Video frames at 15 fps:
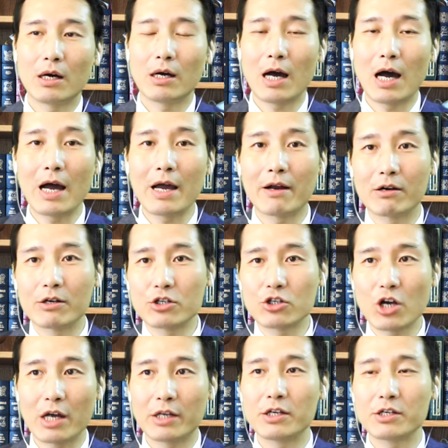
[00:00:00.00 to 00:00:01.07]
hire
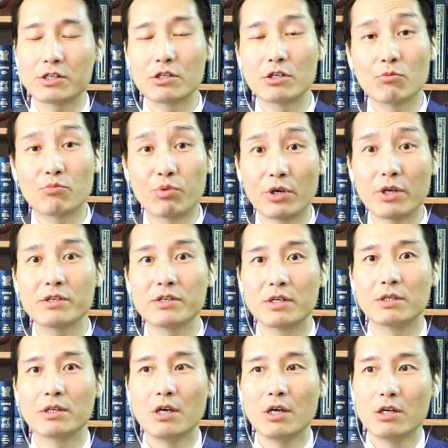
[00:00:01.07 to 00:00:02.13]
Chinese
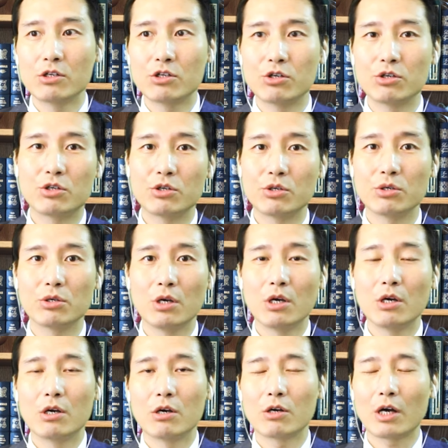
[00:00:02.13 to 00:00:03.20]
prison to
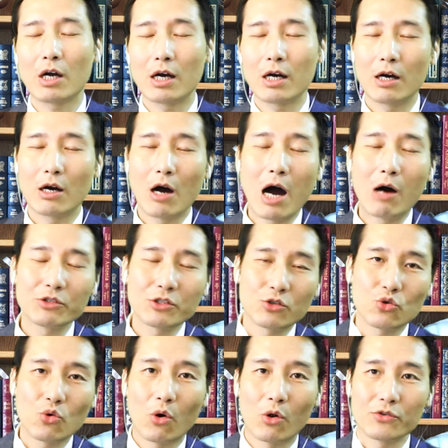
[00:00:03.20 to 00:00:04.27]

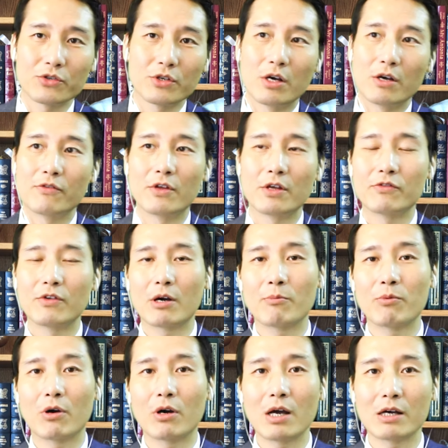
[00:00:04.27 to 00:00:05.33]
outsource
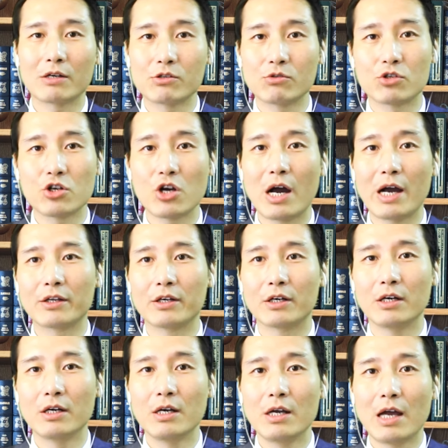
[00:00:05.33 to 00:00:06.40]
their products to
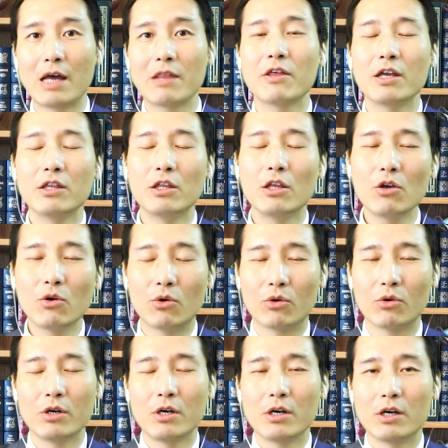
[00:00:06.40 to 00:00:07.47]
China, and they
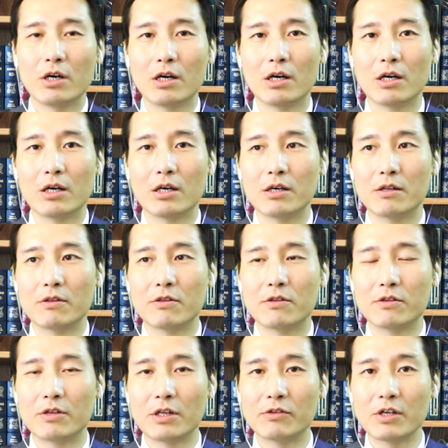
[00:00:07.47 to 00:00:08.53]
knew
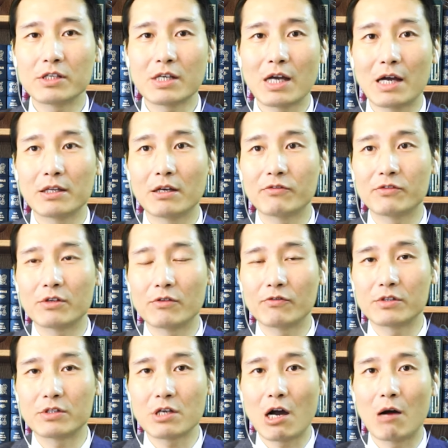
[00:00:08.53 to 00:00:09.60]
this kind of
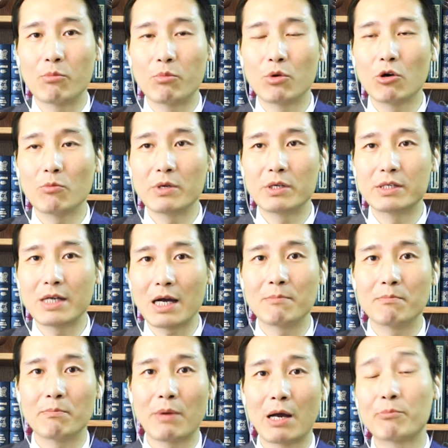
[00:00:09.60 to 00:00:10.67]
job will be
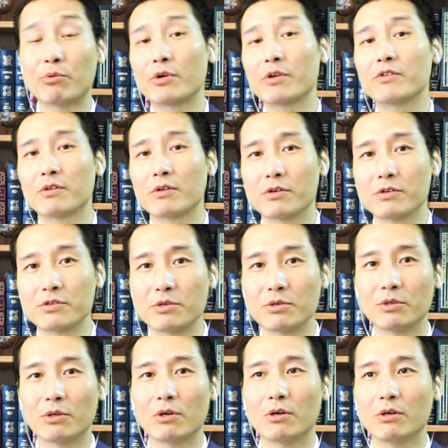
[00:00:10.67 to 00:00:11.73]
done by
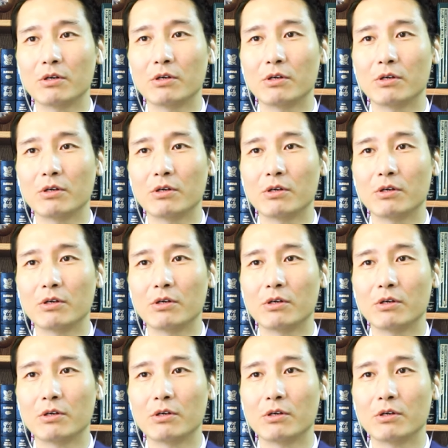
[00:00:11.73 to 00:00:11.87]
prisoners,